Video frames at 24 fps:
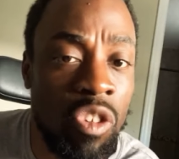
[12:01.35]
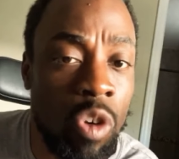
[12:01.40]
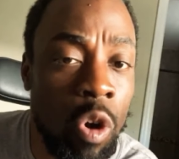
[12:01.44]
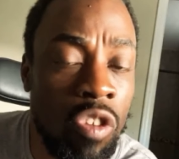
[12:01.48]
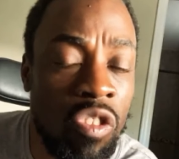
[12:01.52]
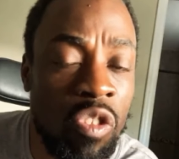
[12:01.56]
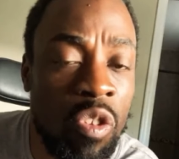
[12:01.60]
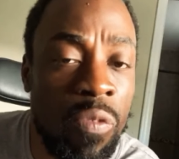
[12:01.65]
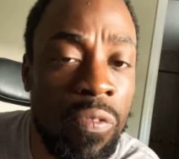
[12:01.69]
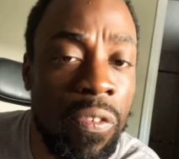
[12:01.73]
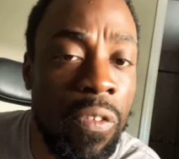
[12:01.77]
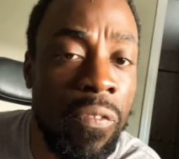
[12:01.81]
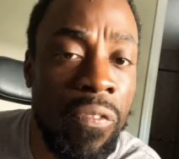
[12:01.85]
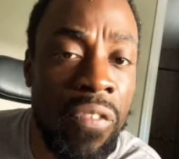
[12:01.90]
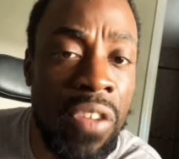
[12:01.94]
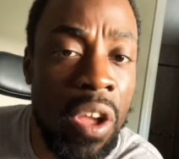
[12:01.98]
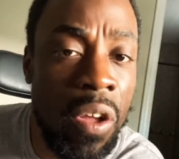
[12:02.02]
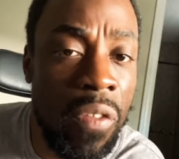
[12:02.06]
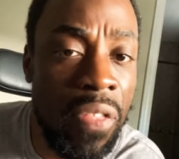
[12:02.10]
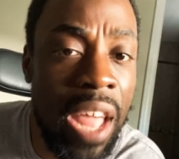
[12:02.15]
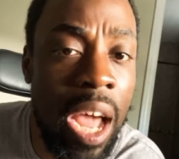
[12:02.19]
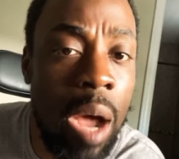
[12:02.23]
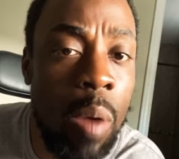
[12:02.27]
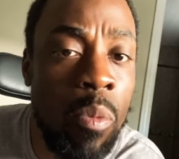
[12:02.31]
or to
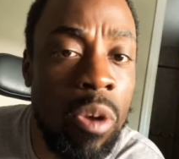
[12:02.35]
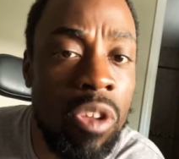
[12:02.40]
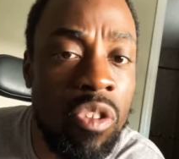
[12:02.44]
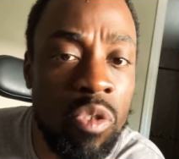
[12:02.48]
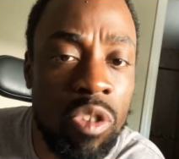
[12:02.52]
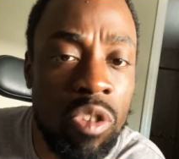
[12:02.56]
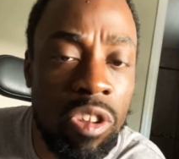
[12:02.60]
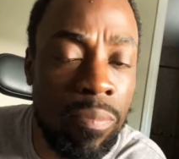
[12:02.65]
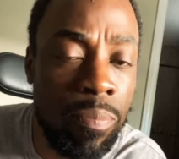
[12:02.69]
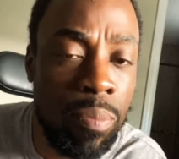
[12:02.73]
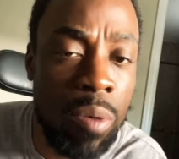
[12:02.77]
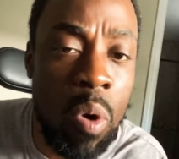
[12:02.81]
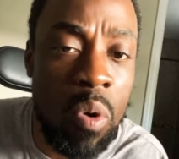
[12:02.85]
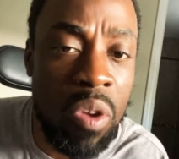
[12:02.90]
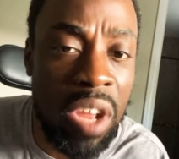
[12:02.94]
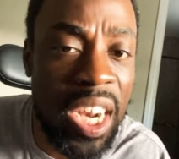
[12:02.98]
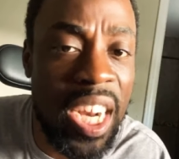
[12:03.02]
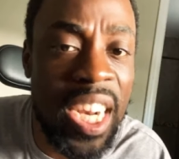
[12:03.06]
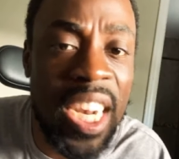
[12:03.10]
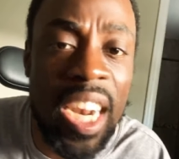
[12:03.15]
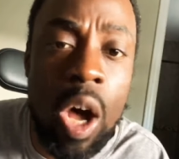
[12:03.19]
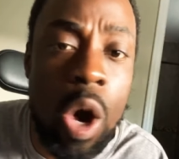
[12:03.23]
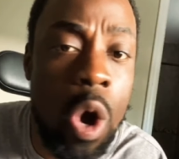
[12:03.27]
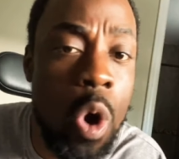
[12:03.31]
fulfill that which was broken
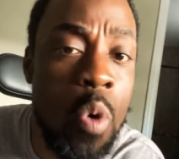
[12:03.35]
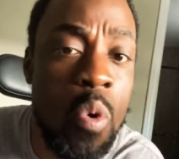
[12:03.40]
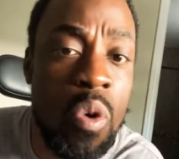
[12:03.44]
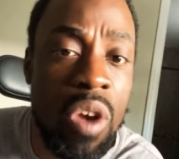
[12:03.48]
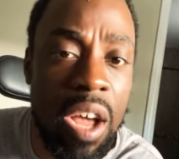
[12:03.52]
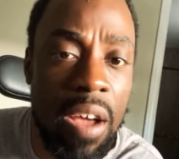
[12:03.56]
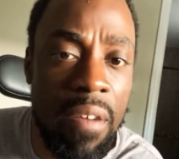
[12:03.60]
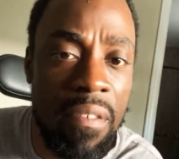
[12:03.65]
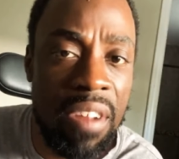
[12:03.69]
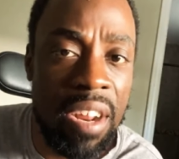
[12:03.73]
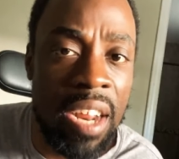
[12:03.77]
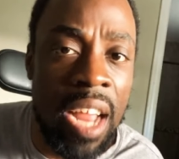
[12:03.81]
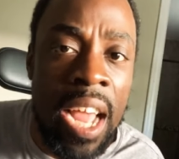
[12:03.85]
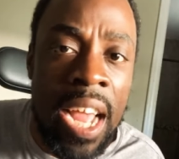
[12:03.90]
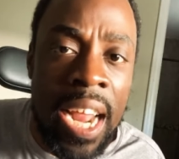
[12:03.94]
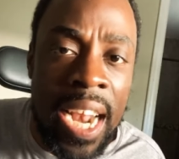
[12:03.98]
in the old covenant.